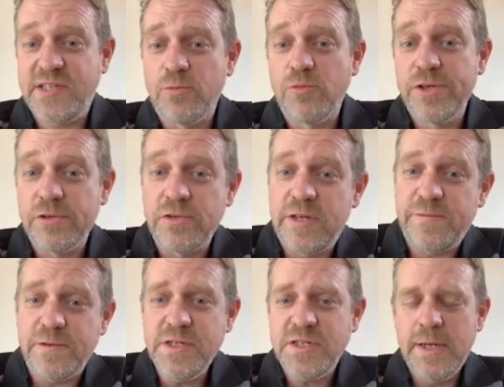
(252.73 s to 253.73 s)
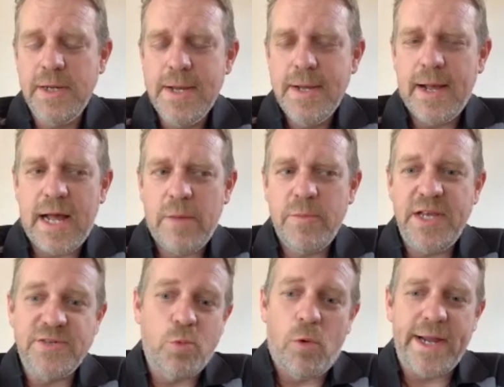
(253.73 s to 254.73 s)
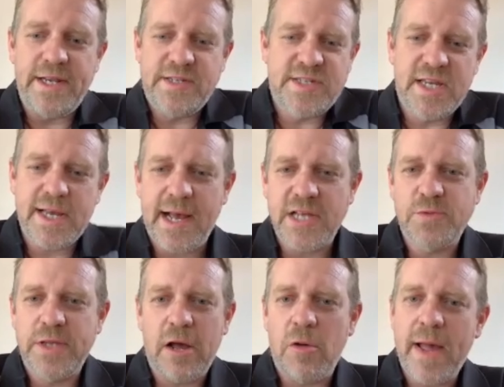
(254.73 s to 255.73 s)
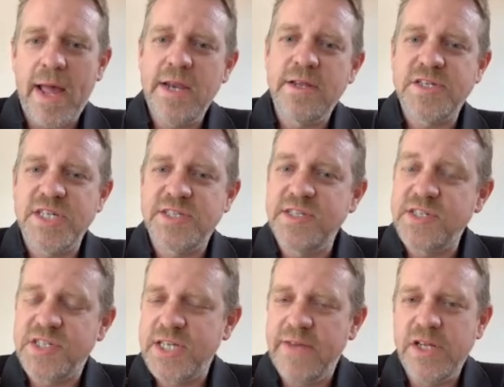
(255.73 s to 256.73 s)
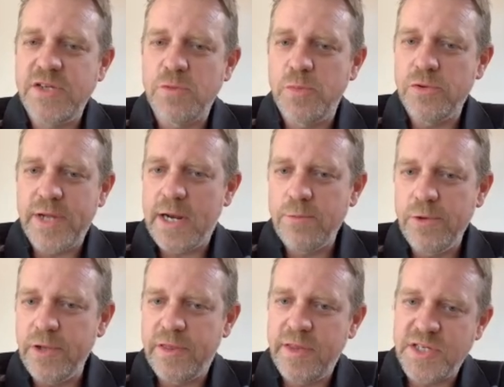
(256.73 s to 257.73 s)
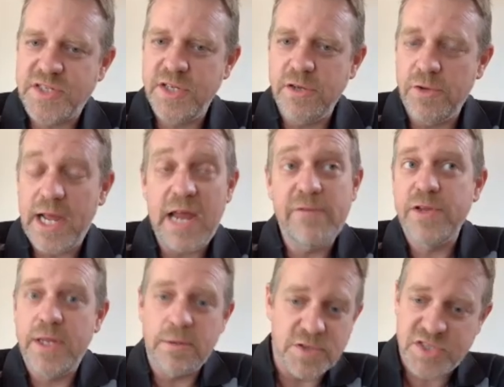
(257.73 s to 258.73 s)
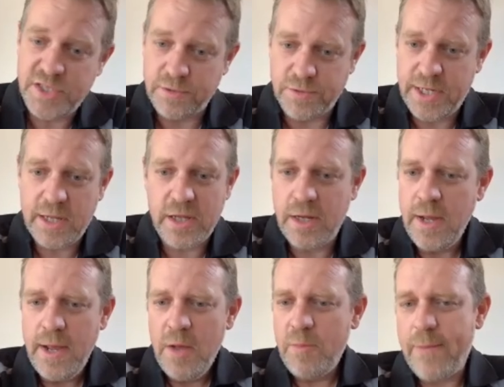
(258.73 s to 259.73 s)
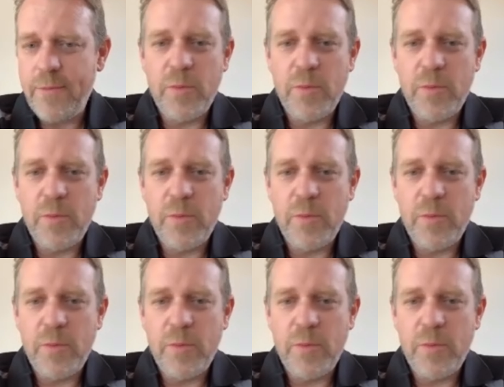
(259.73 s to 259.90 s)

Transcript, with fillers: the real difference. Um, is weight. See, cars when they were made in the 60s and 70s were built out of really thick steel, and everything was steel. You know, the bumper